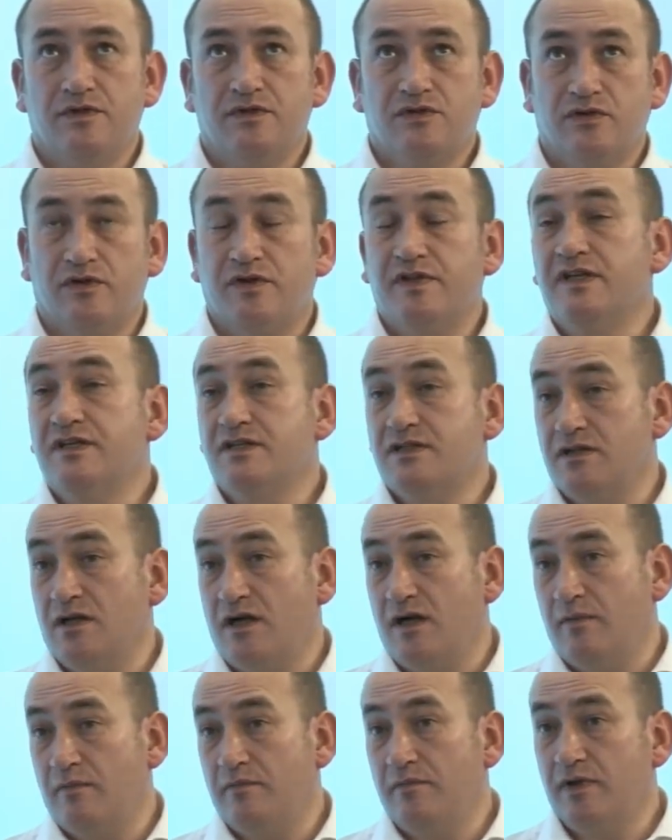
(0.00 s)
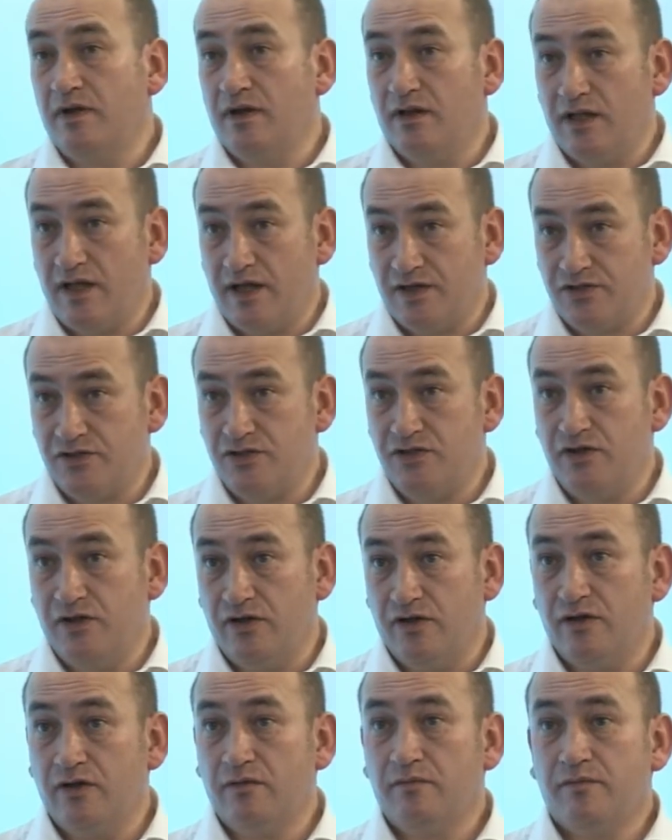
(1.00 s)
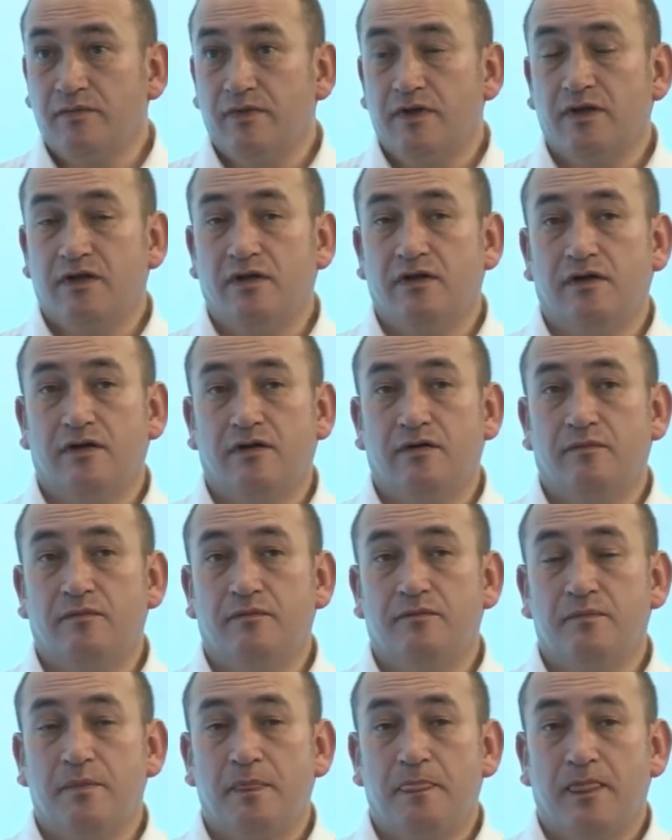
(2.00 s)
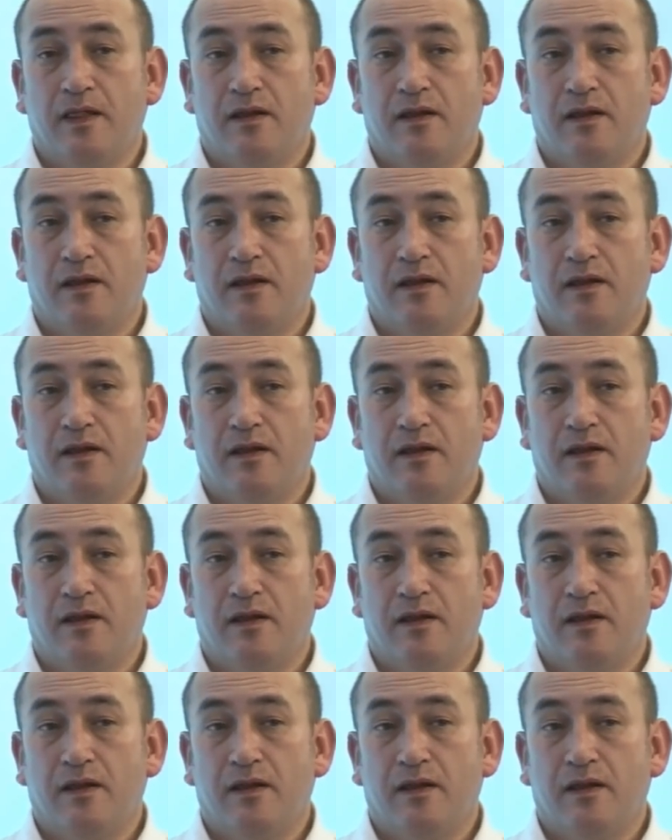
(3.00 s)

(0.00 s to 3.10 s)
sort of this time last year. And